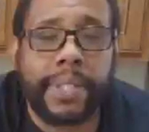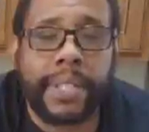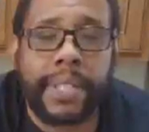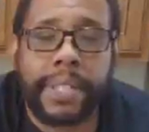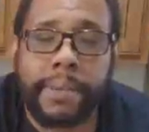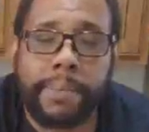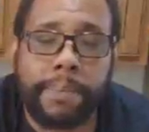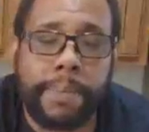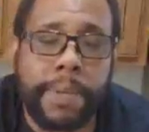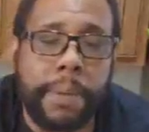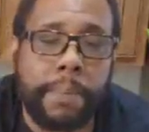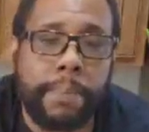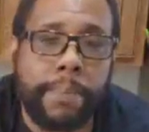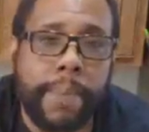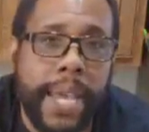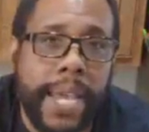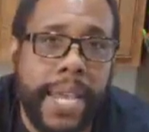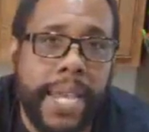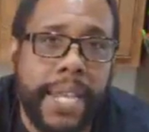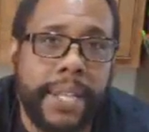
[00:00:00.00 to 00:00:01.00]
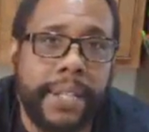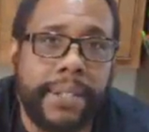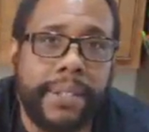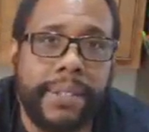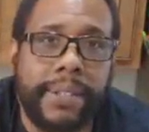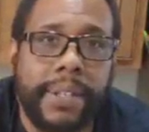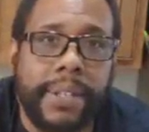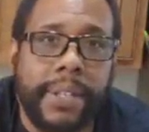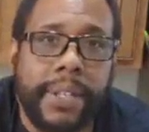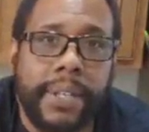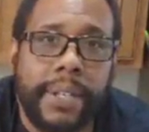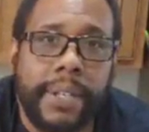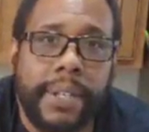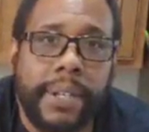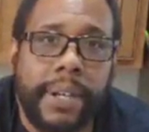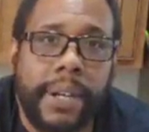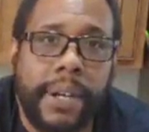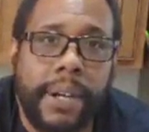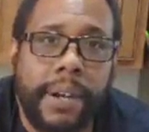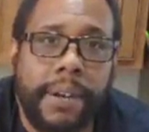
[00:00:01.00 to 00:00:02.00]
You'd be amazed
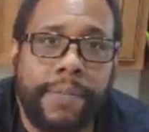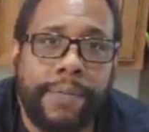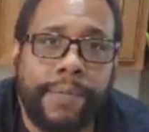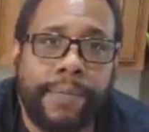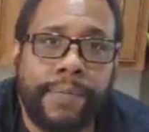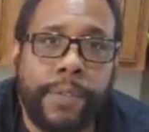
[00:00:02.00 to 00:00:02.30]
of